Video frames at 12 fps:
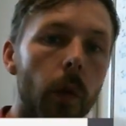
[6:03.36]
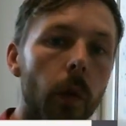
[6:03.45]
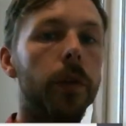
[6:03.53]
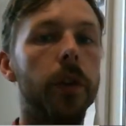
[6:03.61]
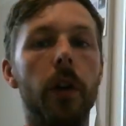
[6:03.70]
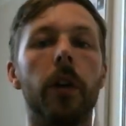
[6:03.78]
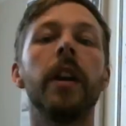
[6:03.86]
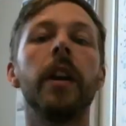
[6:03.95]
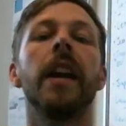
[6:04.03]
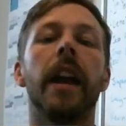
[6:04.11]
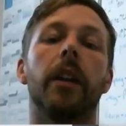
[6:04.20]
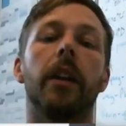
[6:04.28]
or not,
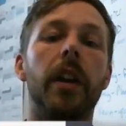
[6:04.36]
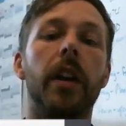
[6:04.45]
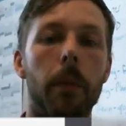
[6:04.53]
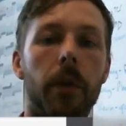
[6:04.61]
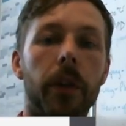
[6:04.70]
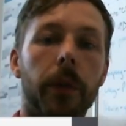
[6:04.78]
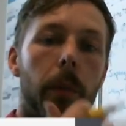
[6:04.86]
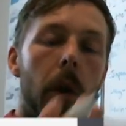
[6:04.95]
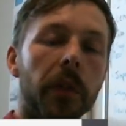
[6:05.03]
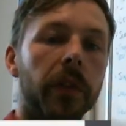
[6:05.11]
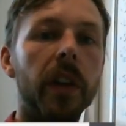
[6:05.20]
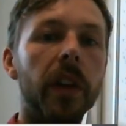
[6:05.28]
and if a number is
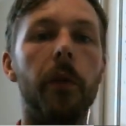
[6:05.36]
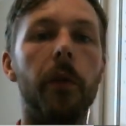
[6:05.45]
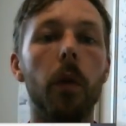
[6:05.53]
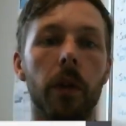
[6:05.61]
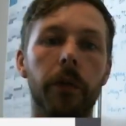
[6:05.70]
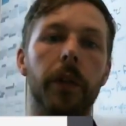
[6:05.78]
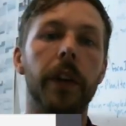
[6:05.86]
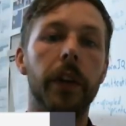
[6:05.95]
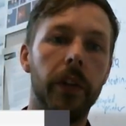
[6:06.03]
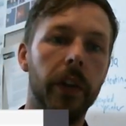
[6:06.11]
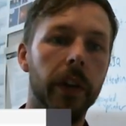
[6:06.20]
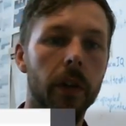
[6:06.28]
positive or if it's
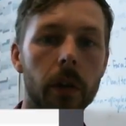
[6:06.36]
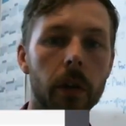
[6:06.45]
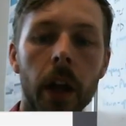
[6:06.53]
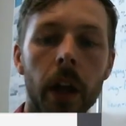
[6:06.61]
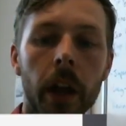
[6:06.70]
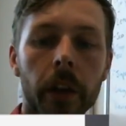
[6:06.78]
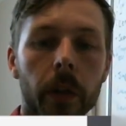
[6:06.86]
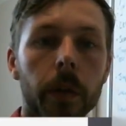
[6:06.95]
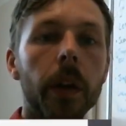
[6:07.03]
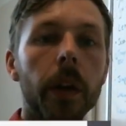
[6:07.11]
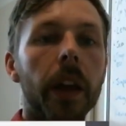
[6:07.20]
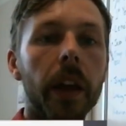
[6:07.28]
0. So
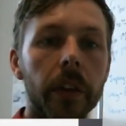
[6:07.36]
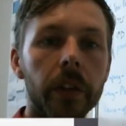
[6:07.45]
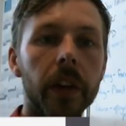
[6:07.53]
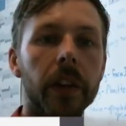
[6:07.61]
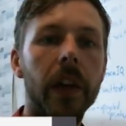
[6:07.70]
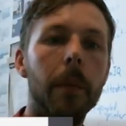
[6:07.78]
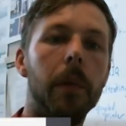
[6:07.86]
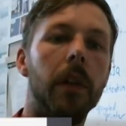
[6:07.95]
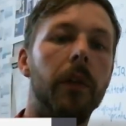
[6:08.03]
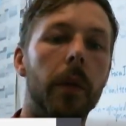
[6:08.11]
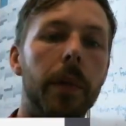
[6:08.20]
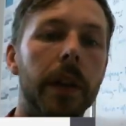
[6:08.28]
here's an example of
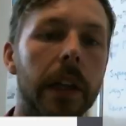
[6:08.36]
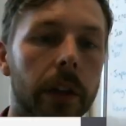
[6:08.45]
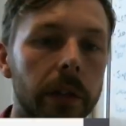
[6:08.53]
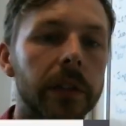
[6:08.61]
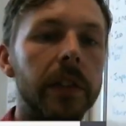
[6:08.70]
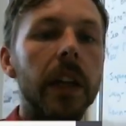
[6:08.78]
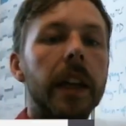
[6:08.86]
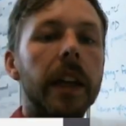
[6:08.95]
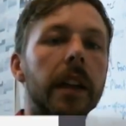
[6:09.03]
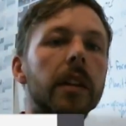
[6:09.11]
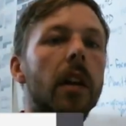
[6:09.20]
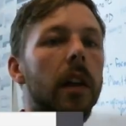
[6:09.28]
it being used.
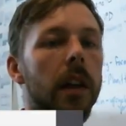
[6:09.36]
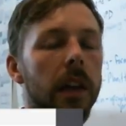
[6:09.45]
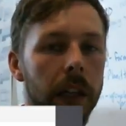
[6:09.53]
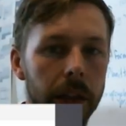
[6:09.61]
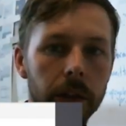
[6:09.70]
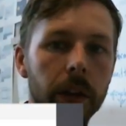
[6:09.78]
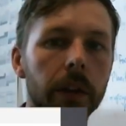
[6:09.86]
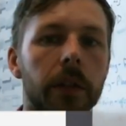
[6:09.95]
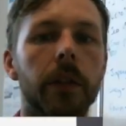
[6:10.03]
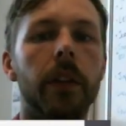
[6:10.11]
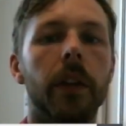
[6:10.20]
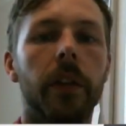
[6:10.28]
Again, I'll let you go through
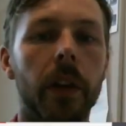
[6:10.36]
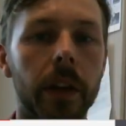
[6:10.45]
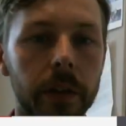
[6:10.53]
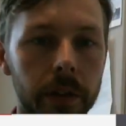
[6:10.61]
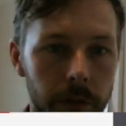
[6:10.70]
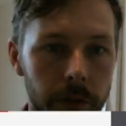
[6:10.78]
this in your